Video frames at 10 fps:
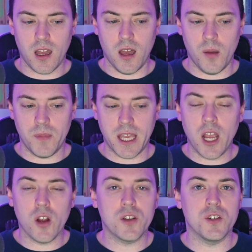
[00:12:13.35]
the
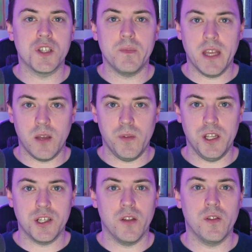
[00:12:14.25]
characters speaking with
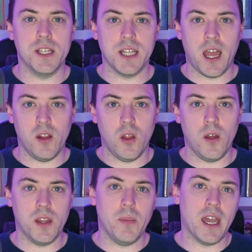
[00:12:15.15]
each other, the
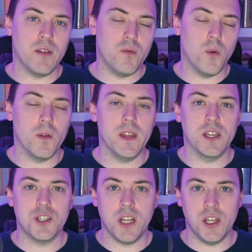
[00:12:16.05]
dialogue, the back and forth, the
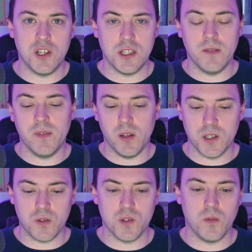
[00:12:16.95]
exchanges, the
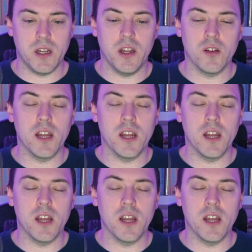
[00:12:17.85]
feelings towards one another.